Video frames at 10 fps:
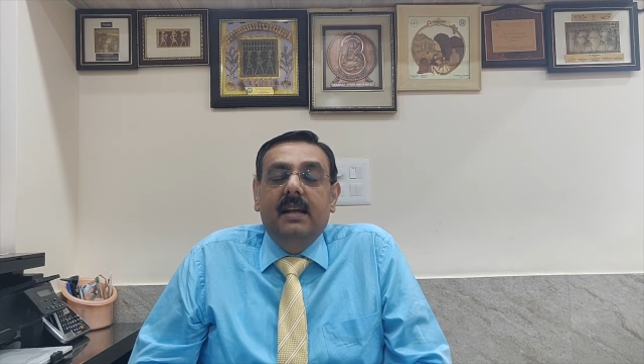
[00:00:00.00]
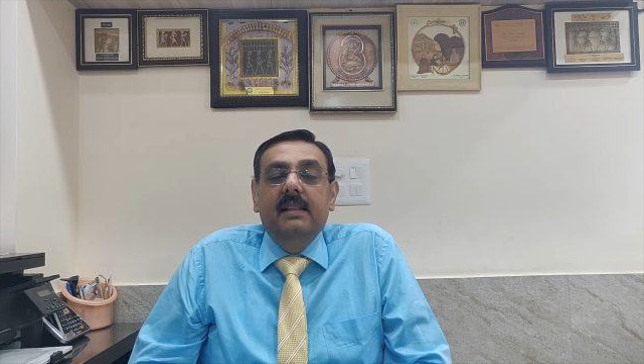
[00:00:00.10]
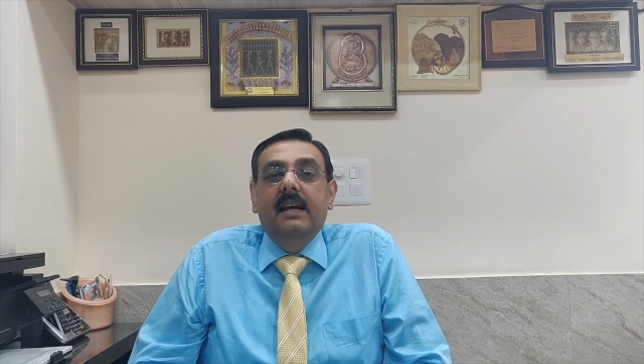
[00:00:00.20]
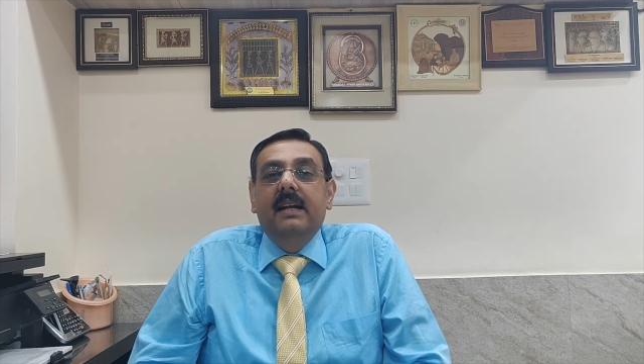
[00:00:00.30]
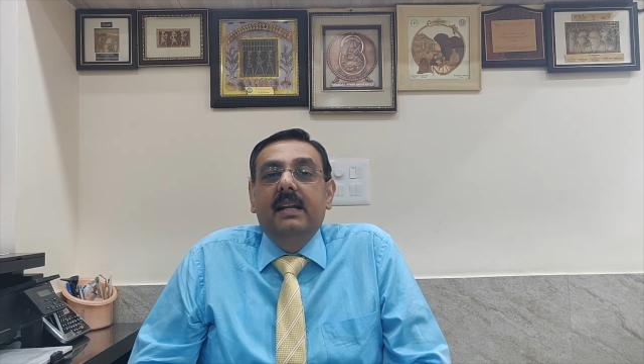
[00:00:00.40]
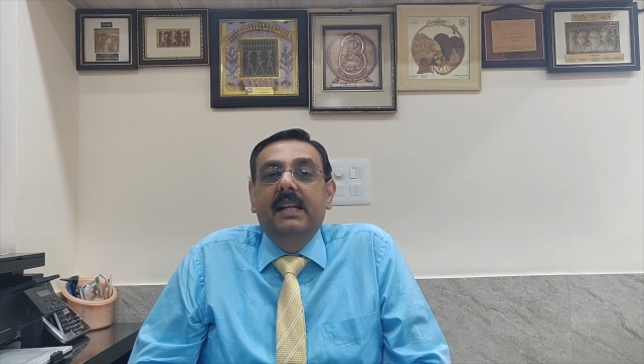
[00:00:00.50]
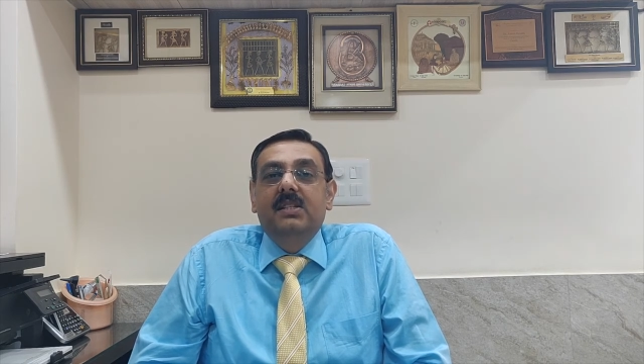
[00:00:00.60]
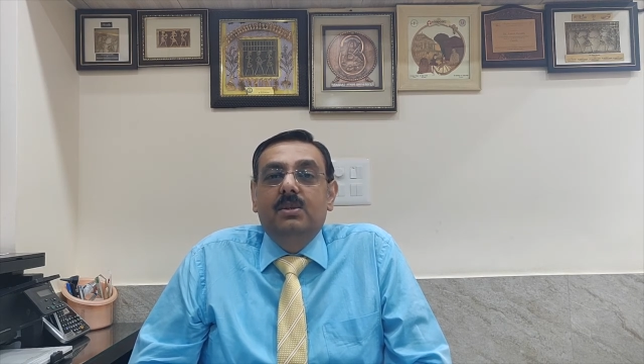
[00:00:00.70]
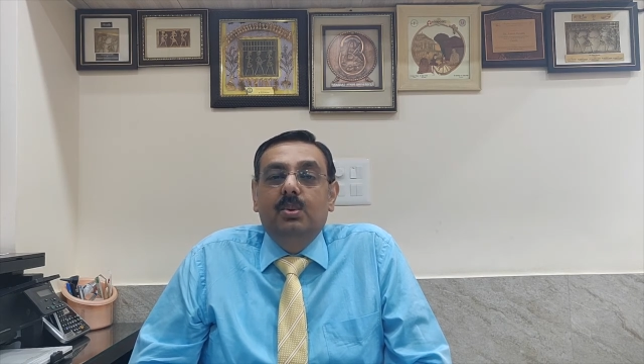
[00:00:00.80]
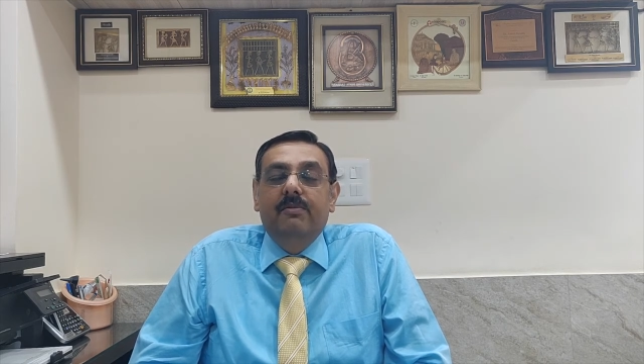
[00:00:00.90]
and that
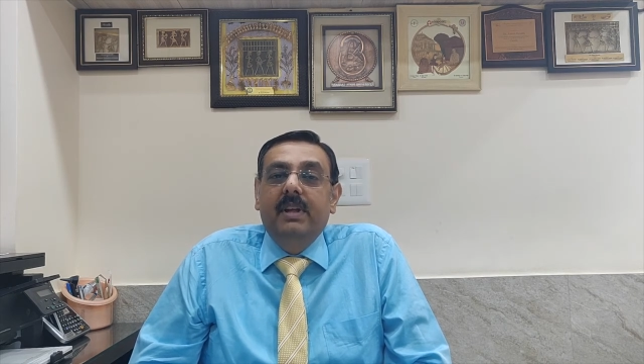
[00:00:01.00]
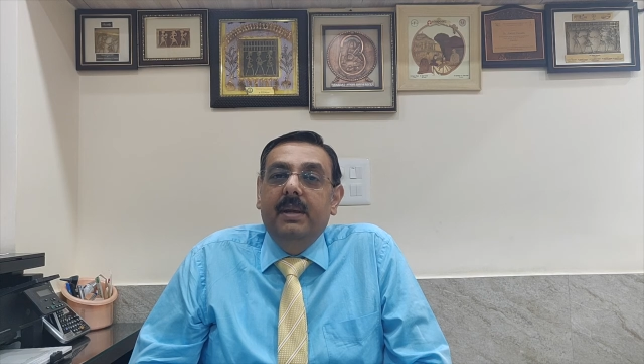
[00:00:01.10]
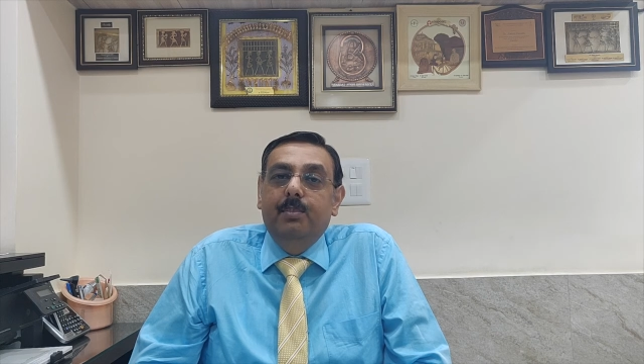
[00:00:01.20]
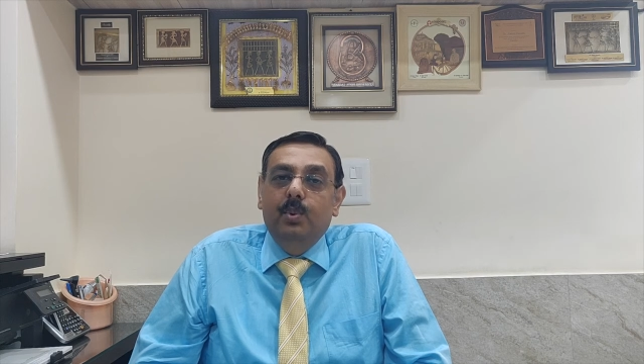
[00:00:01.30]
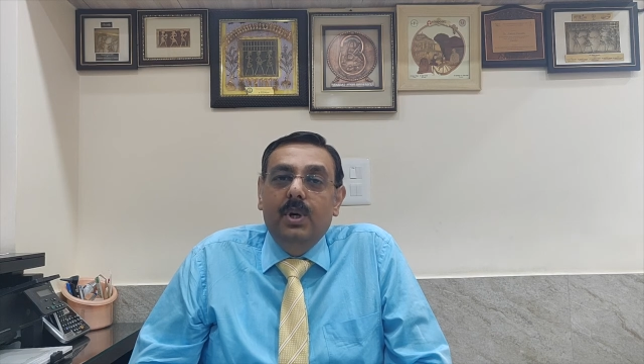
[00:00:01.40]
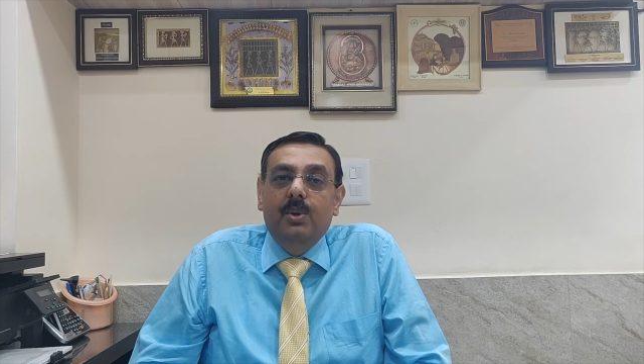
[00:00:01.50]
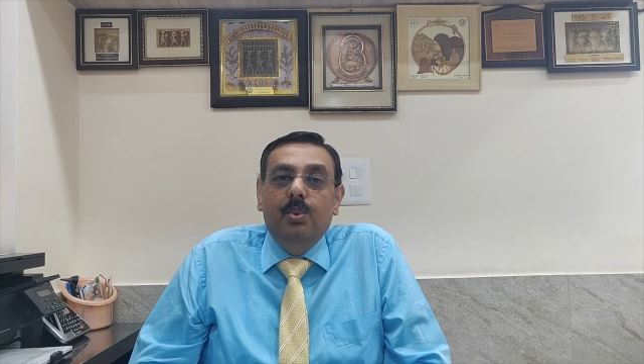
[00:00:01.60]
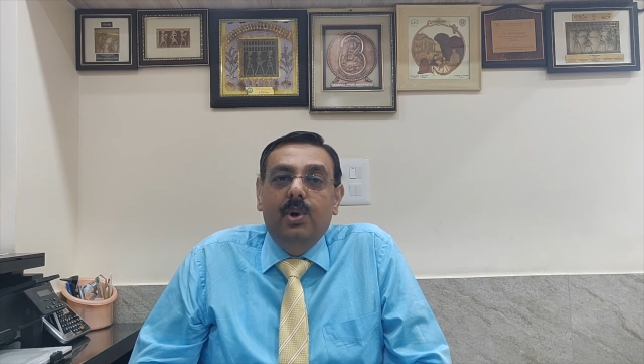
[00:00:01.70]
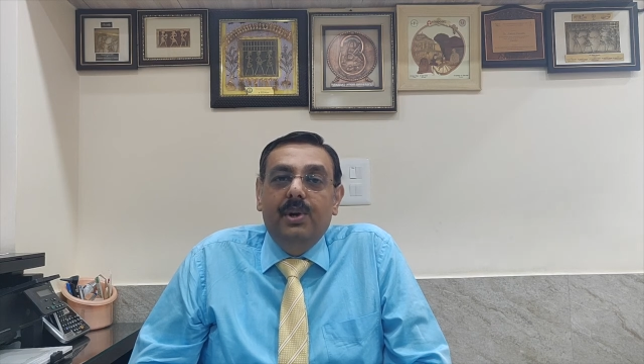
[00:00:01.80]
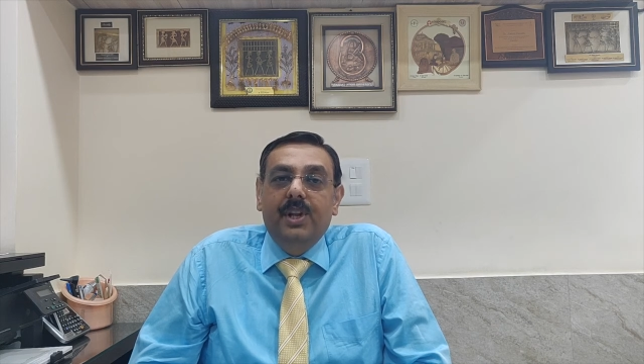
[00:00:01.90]
leads to a very poor
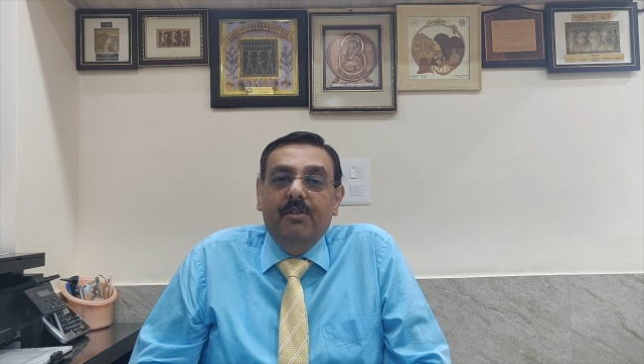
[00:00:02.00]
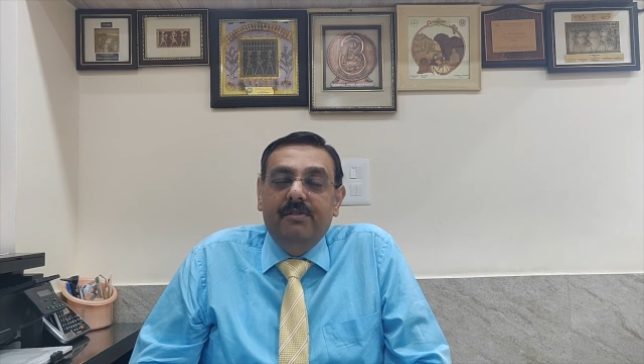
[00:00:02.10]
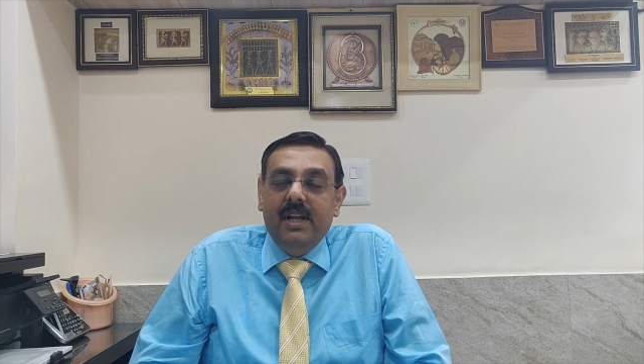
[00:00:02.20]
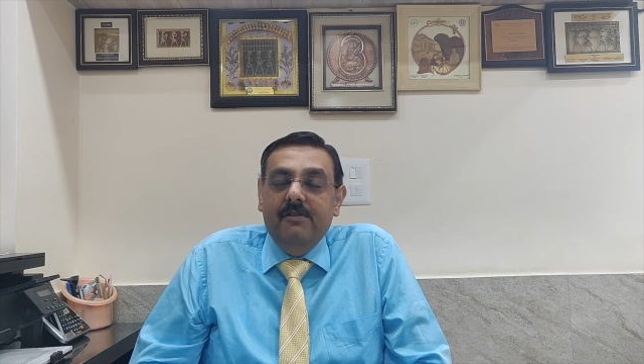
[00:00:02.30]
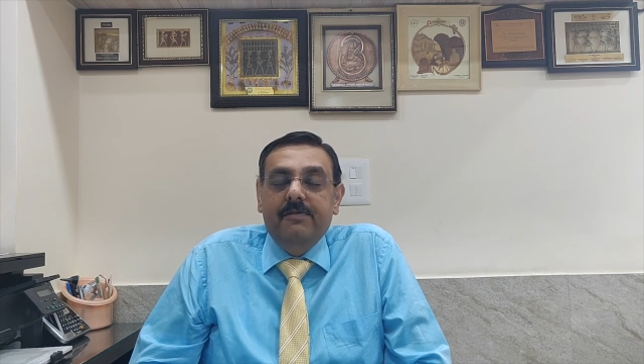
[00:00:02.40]
quality of life.